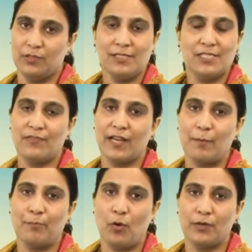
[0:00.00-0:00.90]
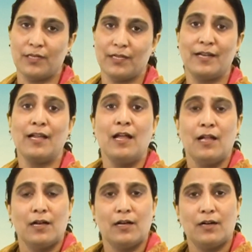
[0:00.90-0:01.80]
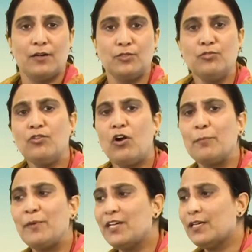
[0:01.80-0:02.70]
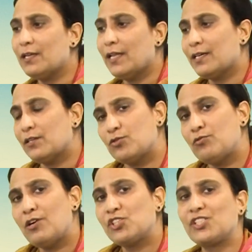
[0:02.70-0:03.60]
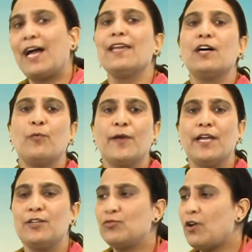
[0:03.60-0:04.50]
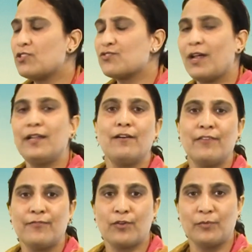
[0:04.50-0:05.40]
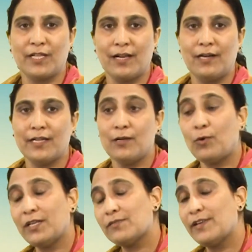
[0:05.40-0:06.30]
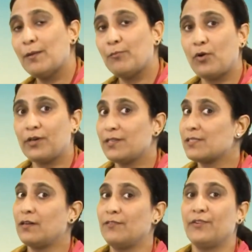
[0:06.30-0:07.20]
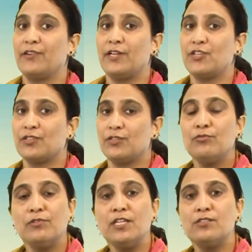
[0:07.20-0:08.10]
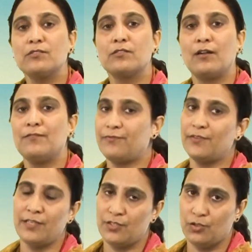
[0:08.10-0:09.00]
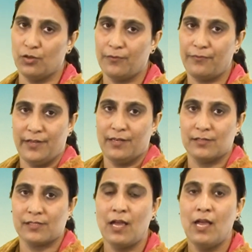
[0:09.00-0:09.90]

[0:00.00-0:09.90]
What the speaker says: This is very important. And do not shy away, do not run away from the reality. What is very important is confrontation. You need to confront your fears.